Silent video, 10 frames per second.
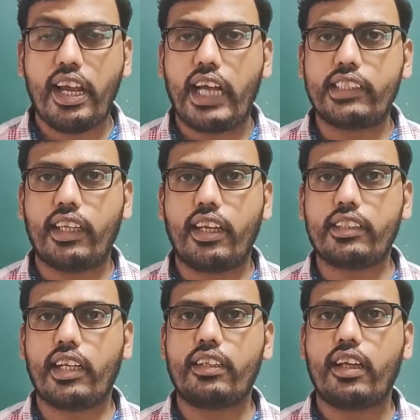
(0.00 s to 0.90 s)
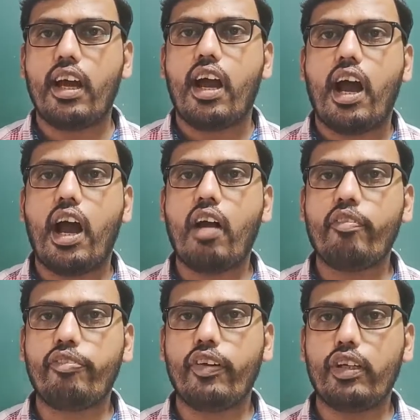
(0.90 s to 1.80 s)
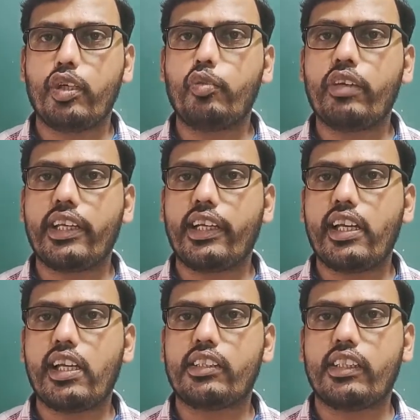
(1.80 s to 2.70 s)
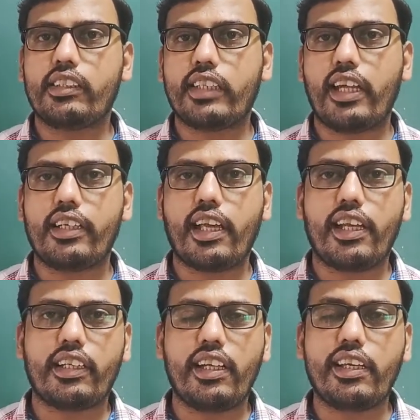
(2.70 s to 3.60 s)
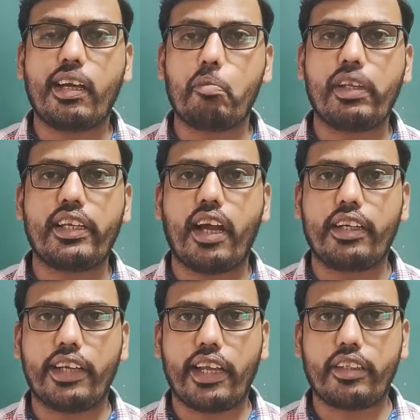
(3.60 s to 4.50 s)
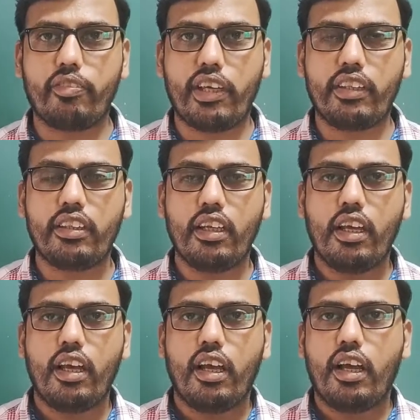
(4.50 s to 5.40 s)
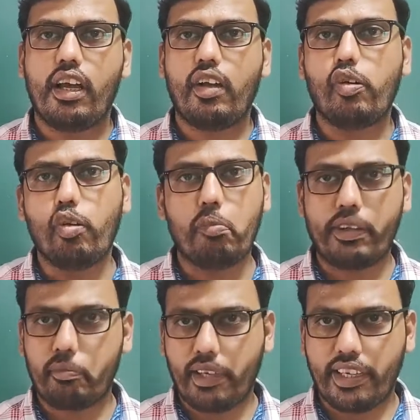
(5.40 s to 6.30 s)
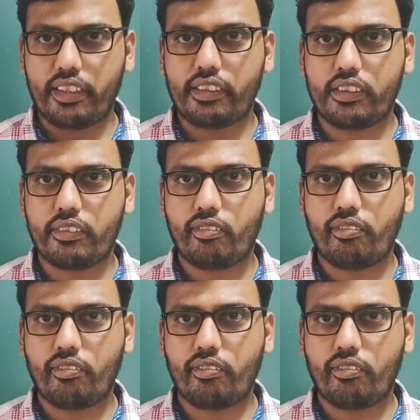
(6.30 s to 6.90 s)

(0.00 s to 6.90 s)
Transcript: As a result, harmful UV radiations can directly come in contact with human beings.